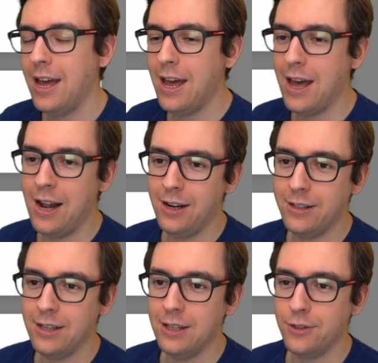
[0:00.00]

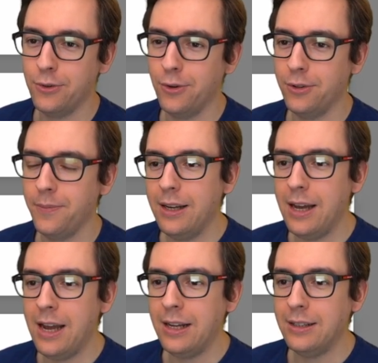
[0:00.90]
else, and so on.
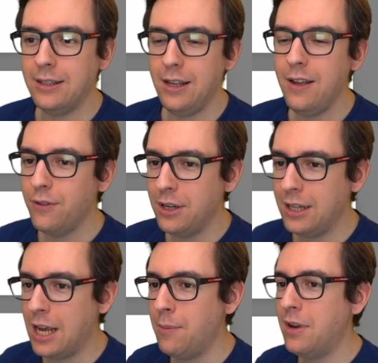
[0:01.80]
And even in
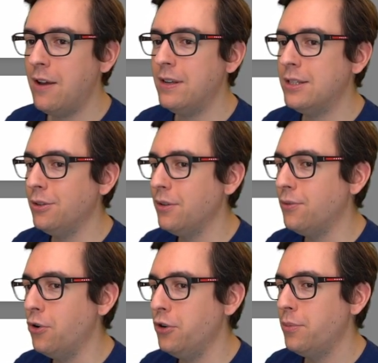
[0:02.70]
GameDev, it's not
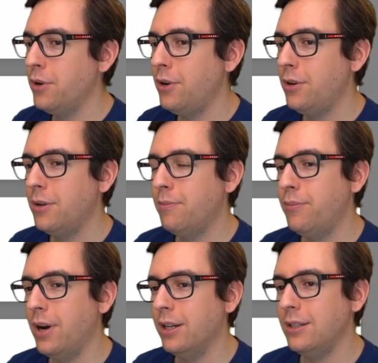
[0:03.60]
avoidable,
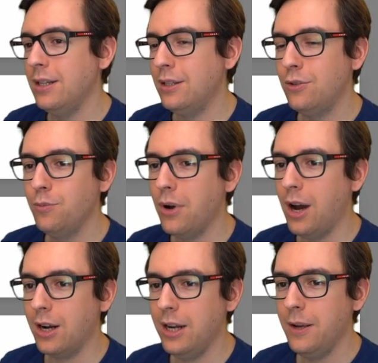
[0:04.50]
but it's super
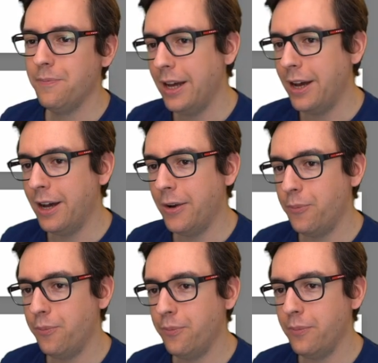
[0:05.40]
ugly.
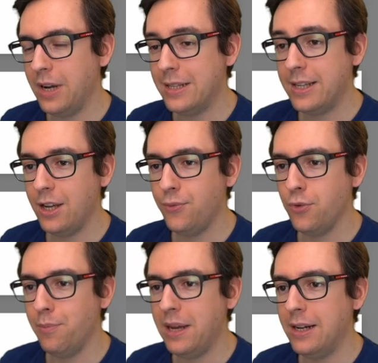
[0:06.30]
Let's say if
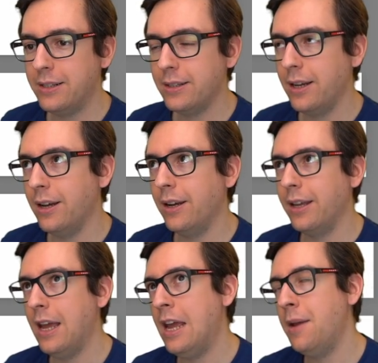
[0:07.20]
you build a
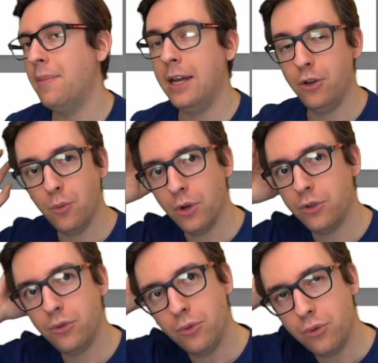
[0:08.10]
game and you
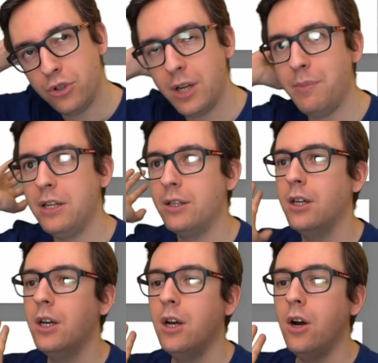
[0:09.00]
want to ship it
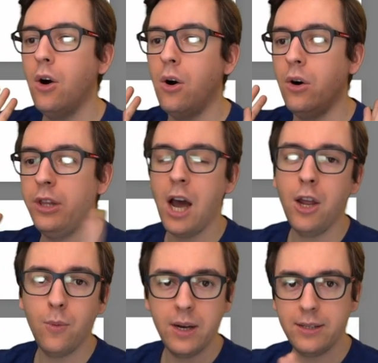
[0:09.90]
on
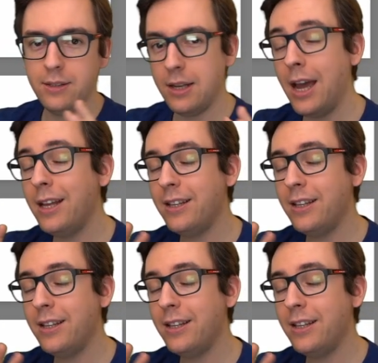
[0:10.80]
iOS and